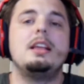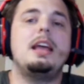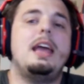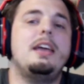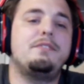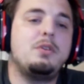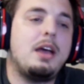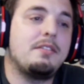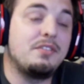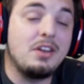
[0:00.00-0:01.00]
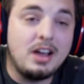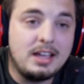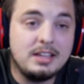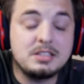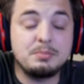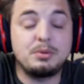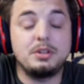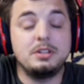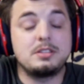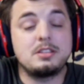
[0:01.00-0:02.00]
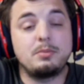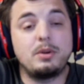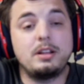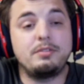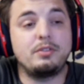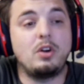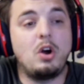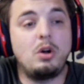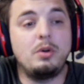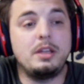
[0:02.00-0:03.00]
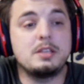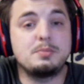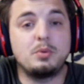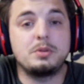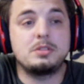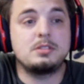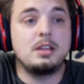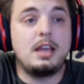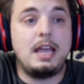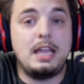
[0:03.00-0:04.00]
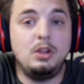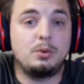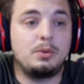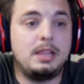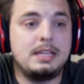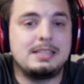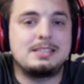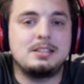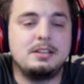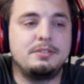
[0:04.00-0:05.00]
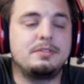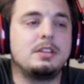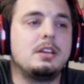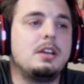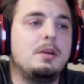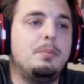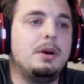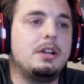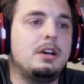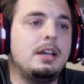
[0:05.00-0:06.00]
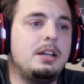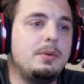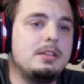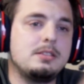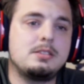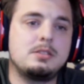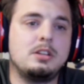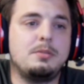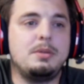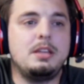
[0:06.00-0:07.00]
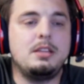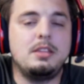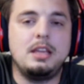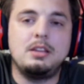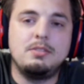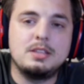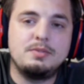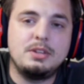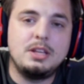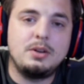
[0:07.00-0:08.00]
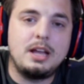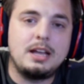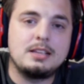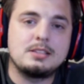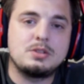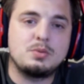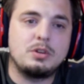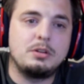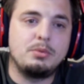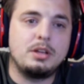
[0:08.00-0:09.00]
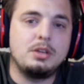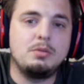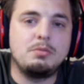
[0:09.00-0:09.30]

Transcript: if you have not, it's a pretty good subreddit for all esports Halo related stuff. But uh, anyways, this is going to be the end of this video, guys. I just wanted to bring you